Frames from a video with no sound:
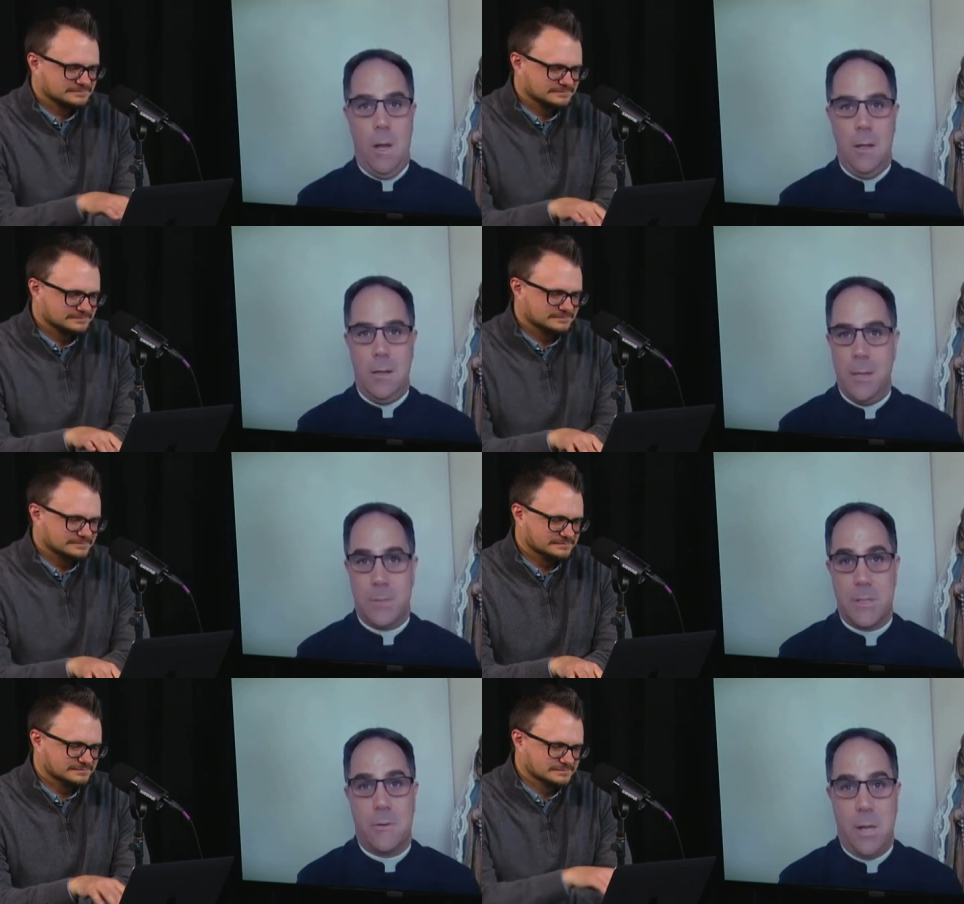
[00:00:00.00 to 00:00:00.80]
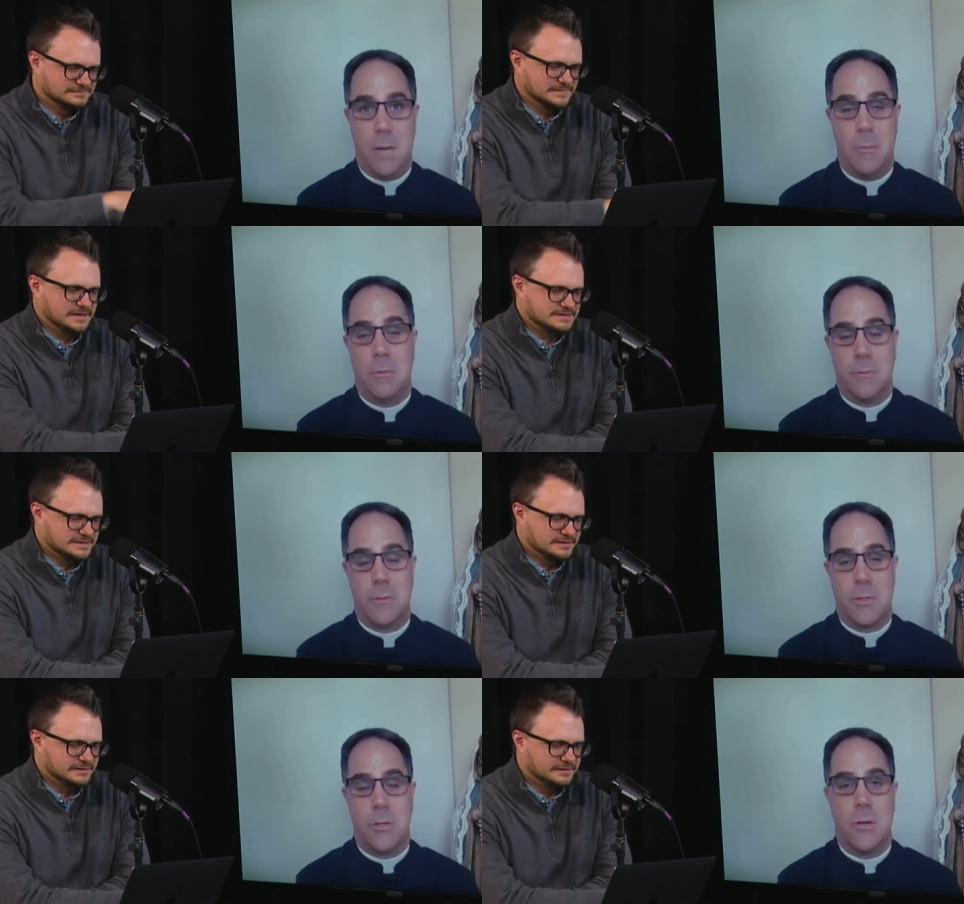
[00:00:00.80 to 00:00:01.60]
Speaker 1: it was incredible for yeah, sure. Yeah,
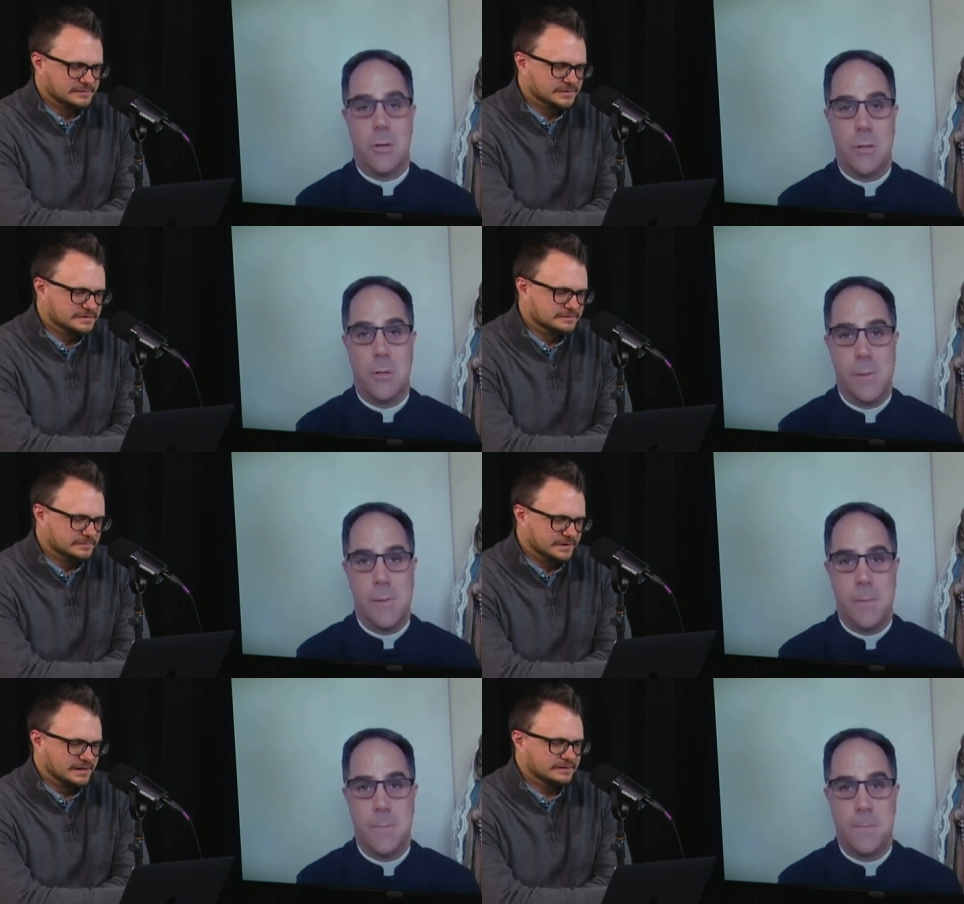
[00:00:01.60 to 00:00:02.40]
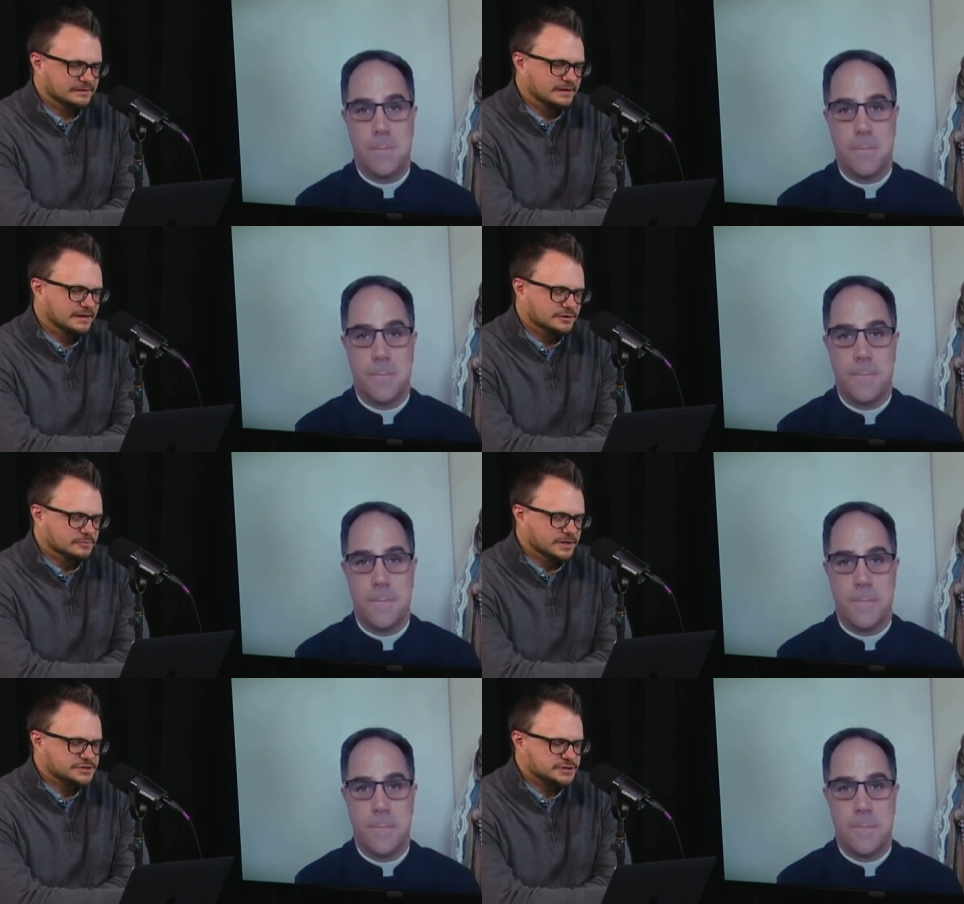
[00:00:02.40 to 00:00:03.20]
set
Speaker 2: you on an amazing path.
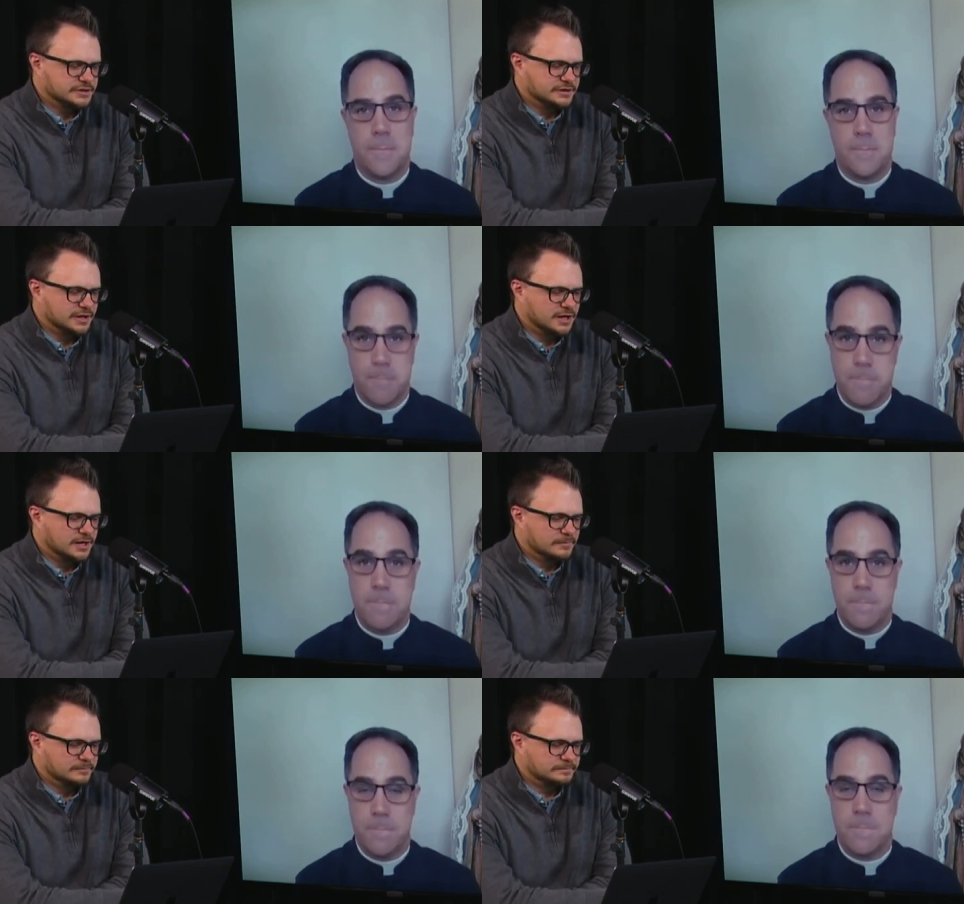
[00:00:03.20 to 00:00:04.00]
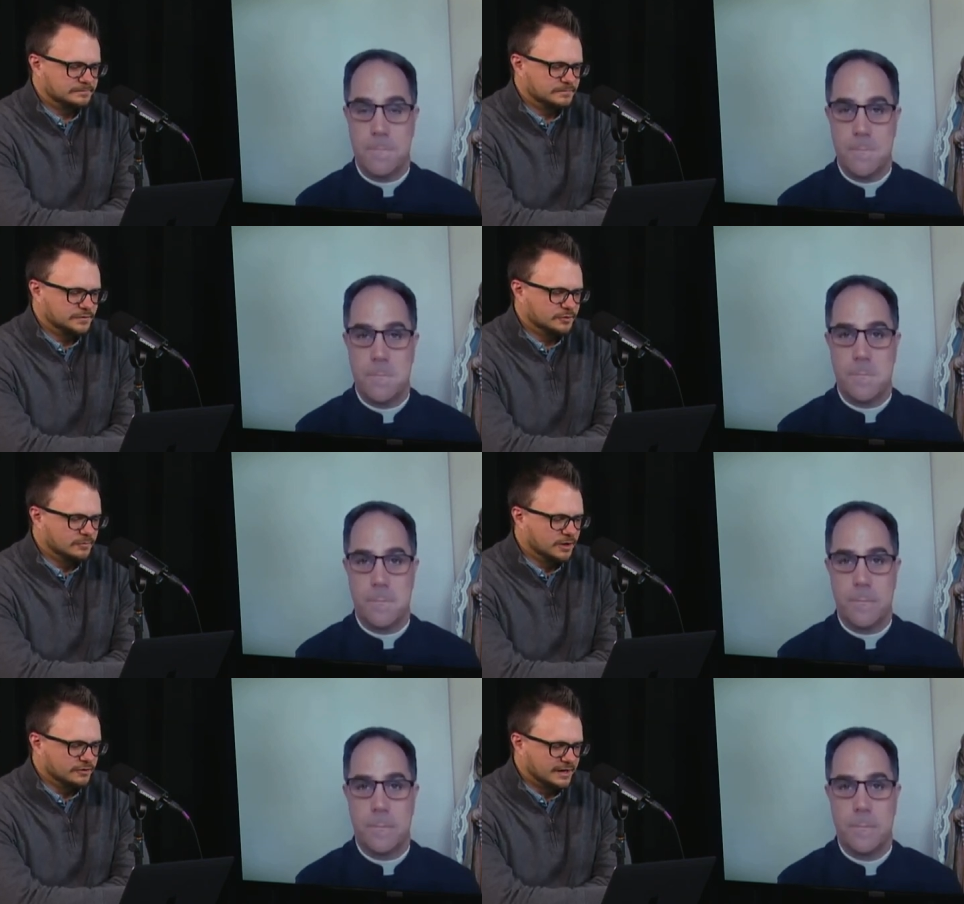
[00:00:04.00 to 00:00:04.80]
You mentioned mm-hmm. um, your
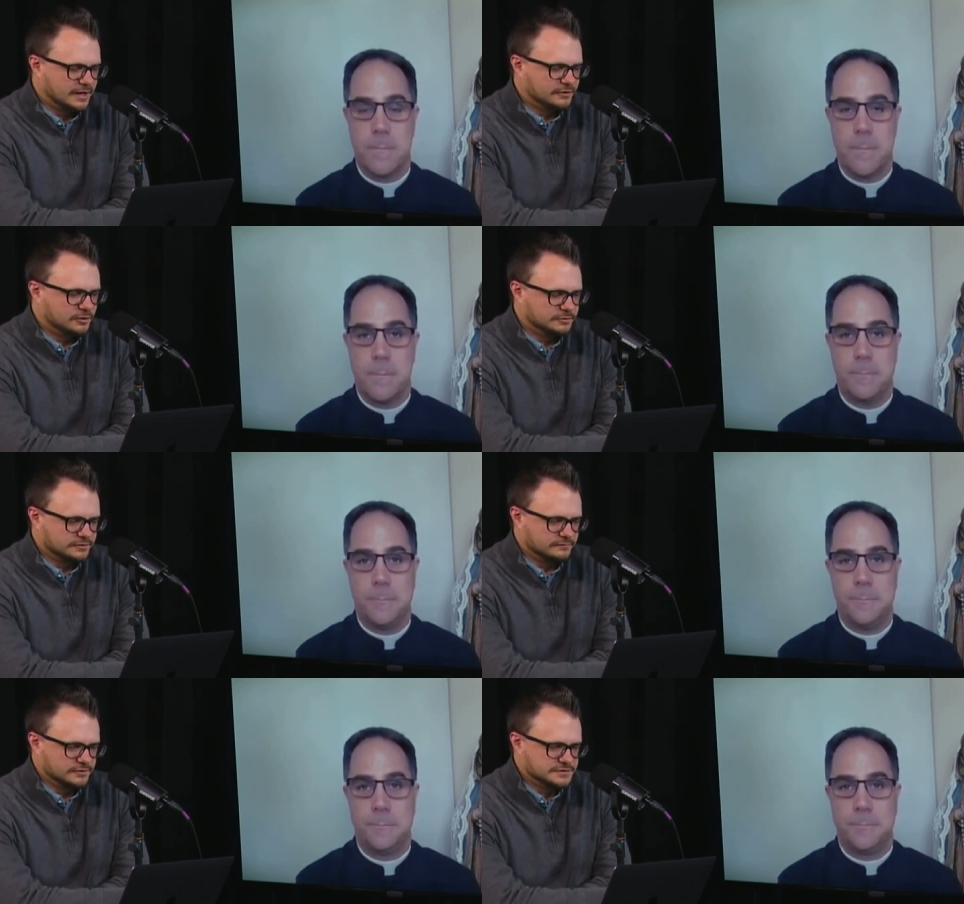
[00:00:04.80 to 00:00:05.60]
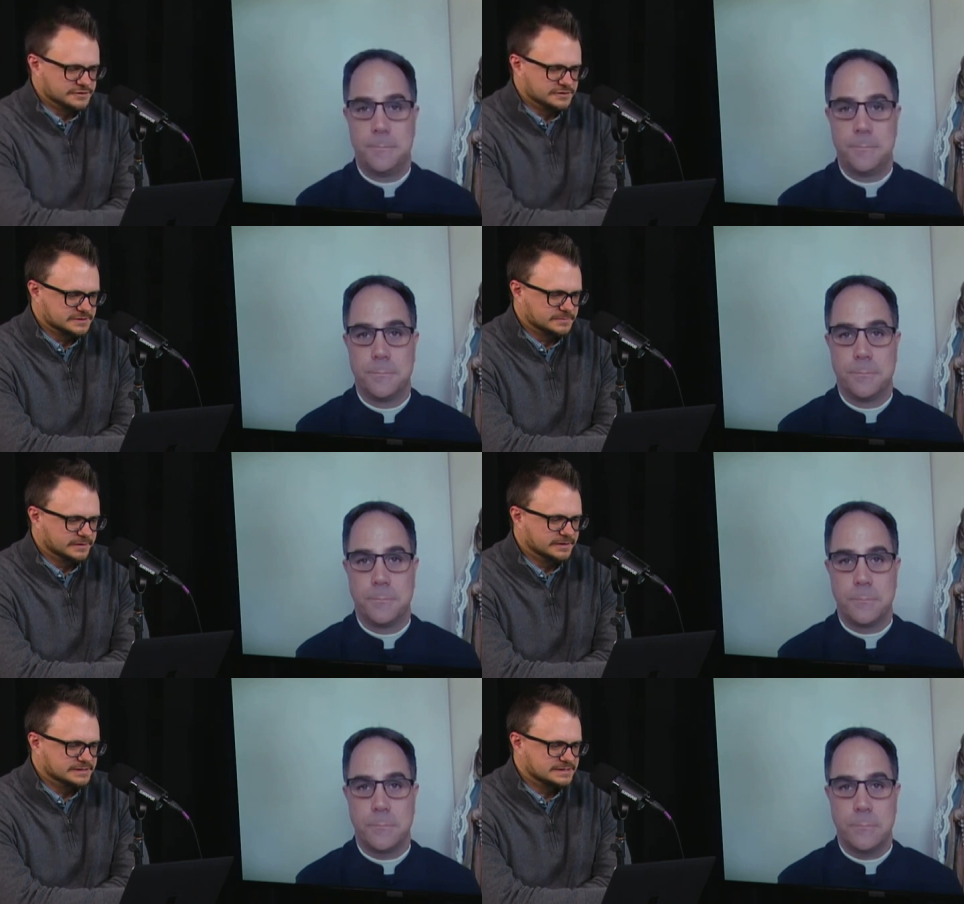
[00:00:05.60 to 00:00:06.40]
mother had her own conversion
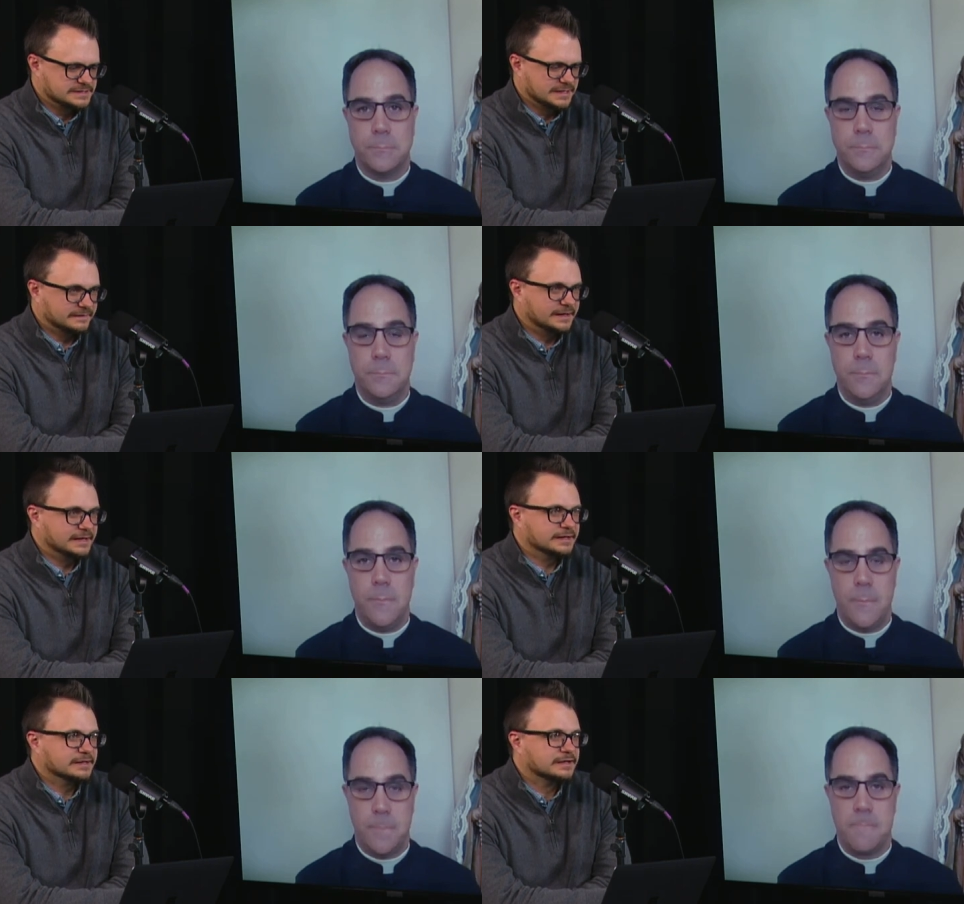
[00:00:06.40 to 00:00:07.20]
experience, and then